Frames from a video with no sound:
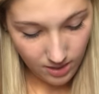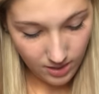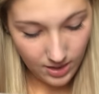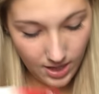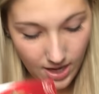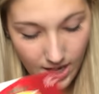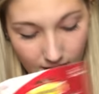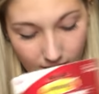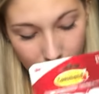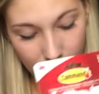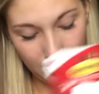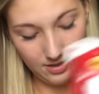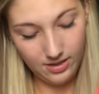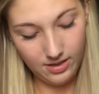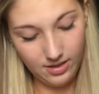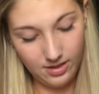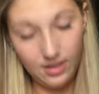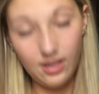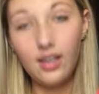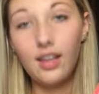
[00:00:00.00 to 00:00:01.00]

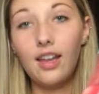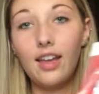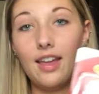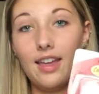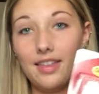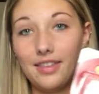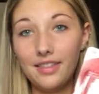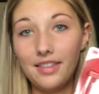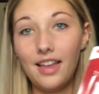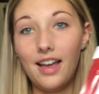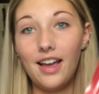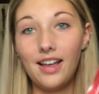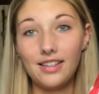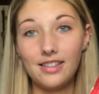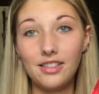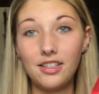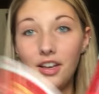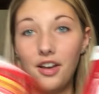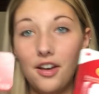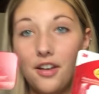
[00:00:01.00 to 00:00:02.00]
lots and
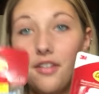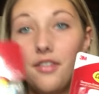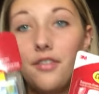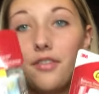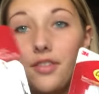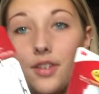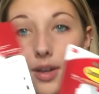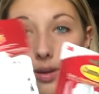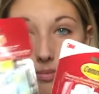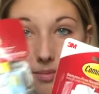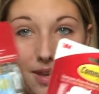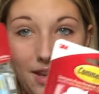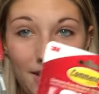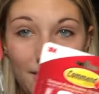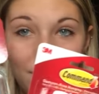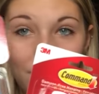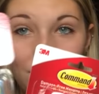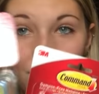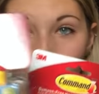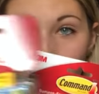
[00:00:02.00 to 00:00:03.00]
lots of
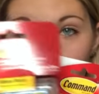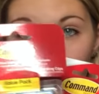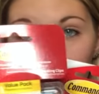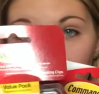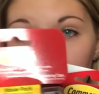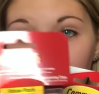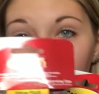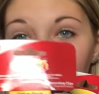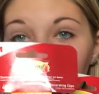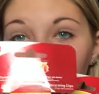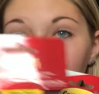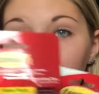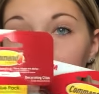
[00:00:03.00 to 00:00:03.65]
command strips